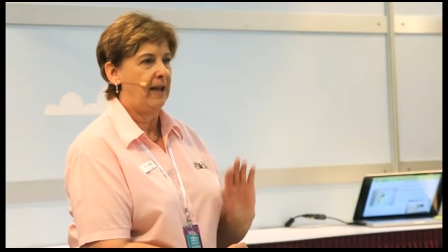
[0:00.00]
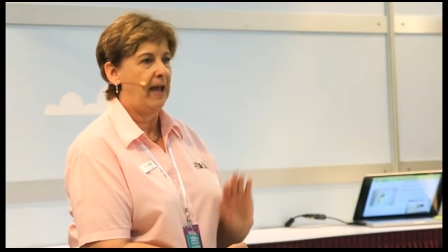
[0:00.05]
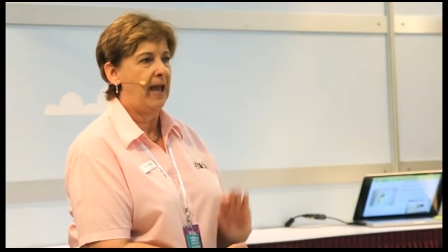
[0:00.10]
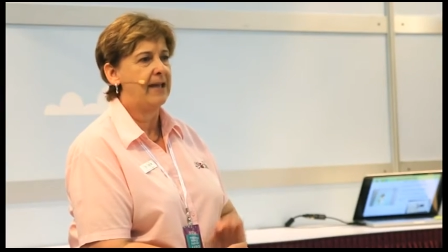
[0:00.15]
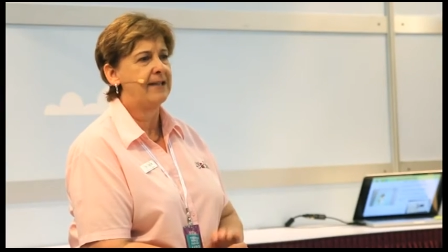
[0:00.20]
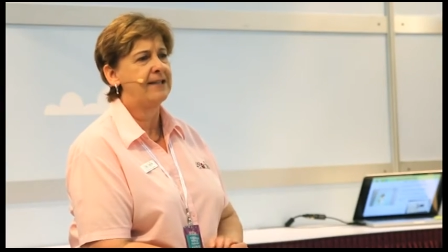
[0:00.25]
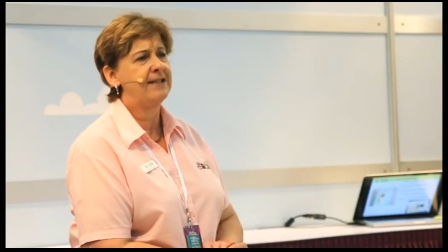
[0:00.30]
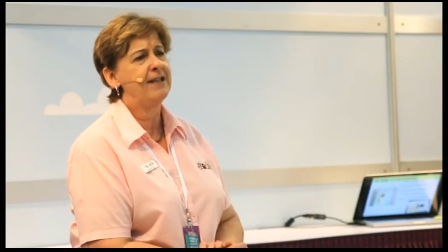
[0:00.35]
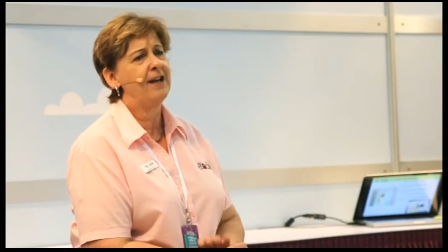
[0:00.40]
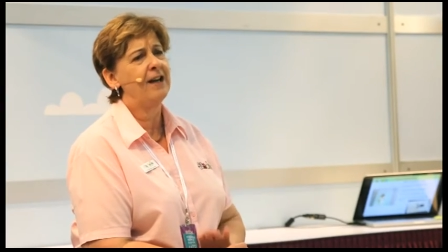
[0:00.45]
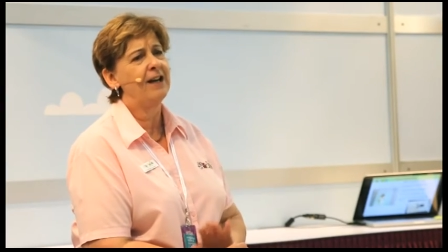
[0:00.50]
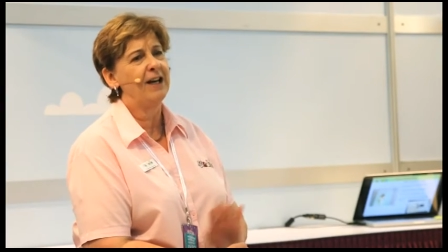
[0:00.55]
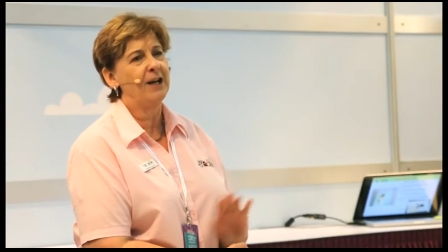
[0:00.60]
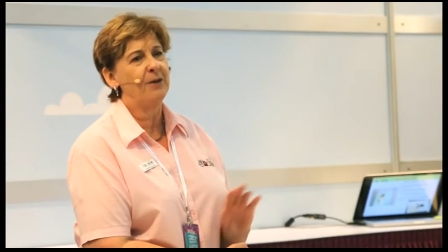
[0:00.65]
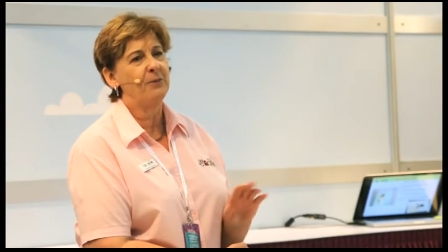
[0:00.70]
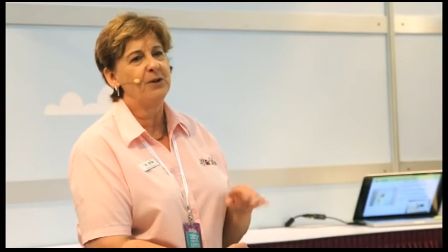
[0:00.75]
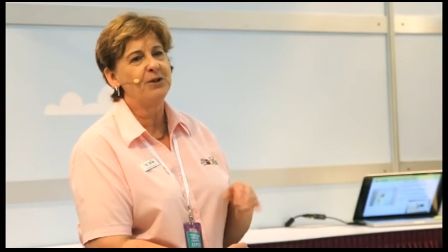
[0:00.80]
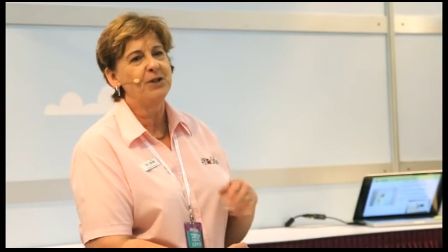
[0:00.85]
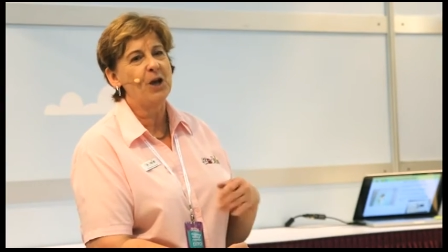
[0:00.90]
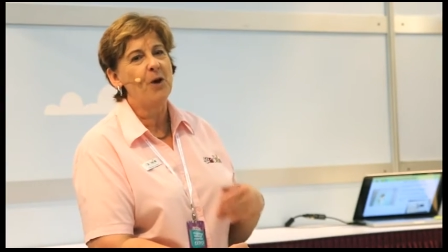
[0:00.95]
And
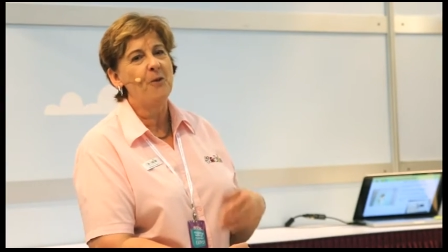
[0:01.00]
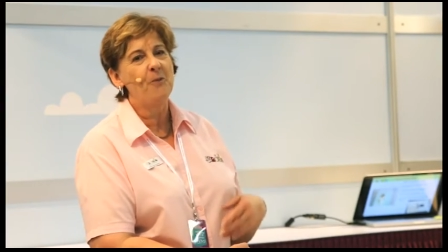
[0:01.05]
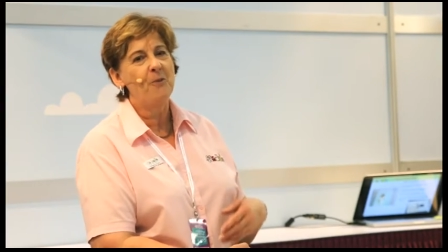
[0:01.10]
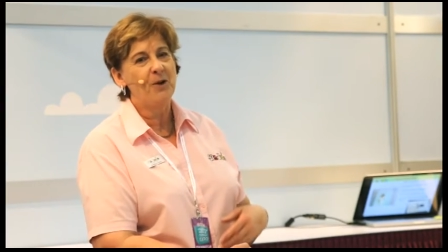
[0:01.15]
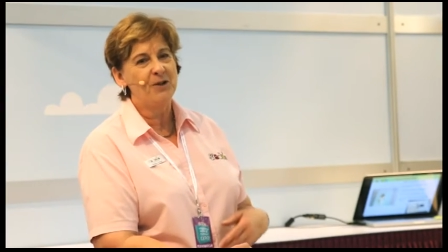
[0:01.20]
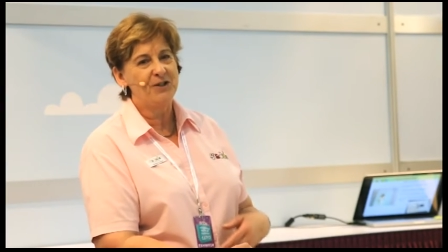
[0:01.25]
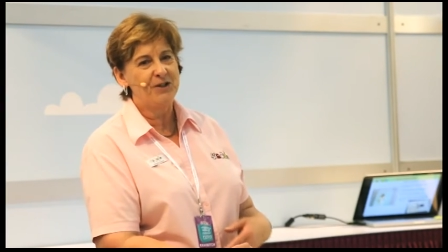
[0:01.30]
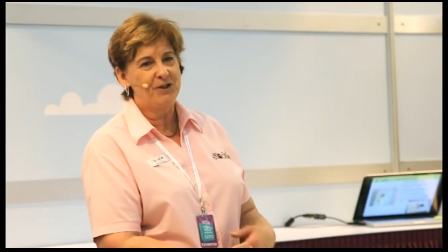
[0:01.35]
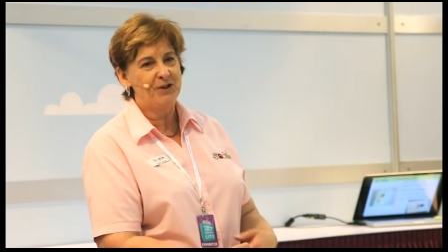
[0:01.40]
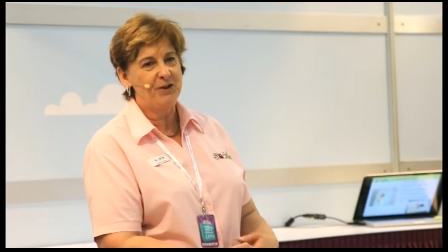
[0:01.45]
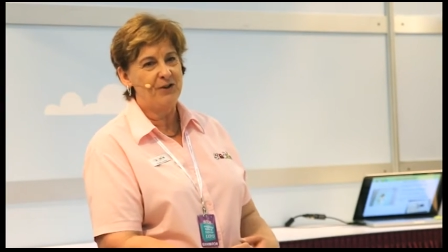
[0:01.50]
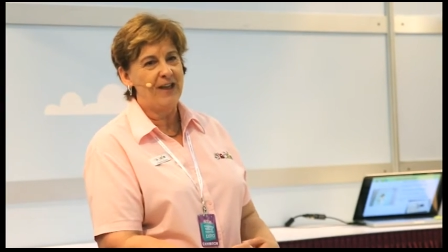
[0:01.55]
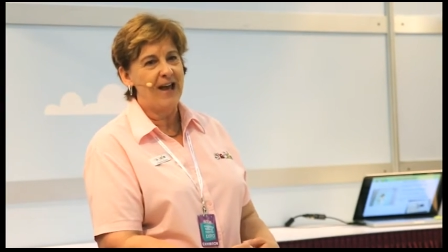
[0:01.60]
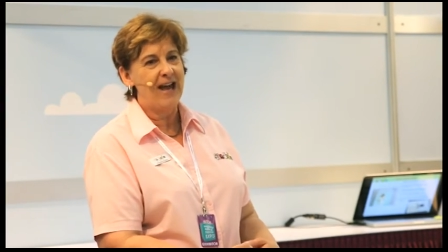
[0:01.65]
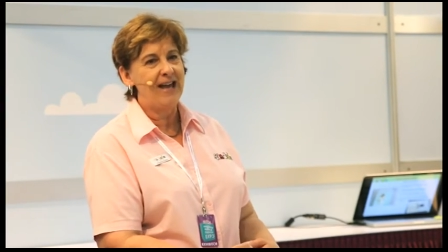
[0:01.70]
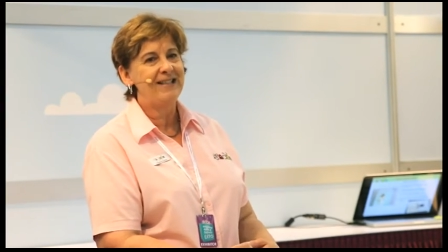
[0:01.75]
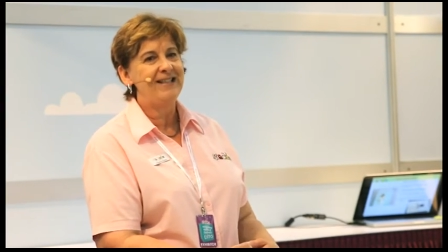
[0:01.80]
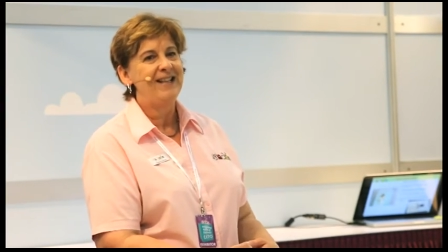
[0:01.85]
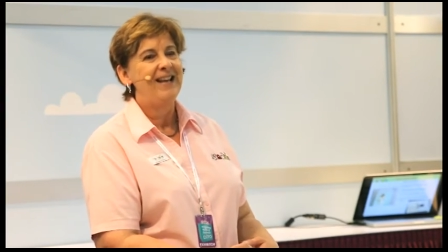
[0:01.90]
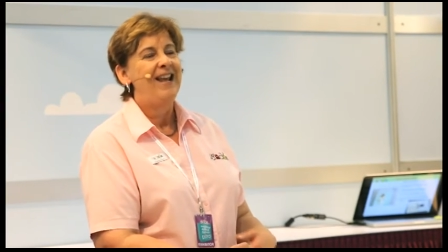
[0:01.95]
certainly we don't want to do
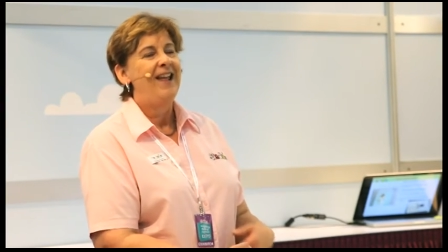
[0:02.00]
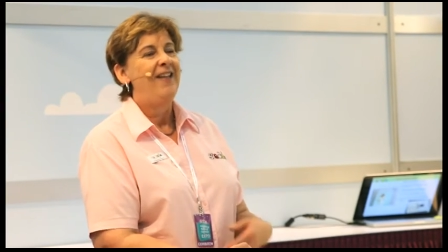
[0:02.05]
that.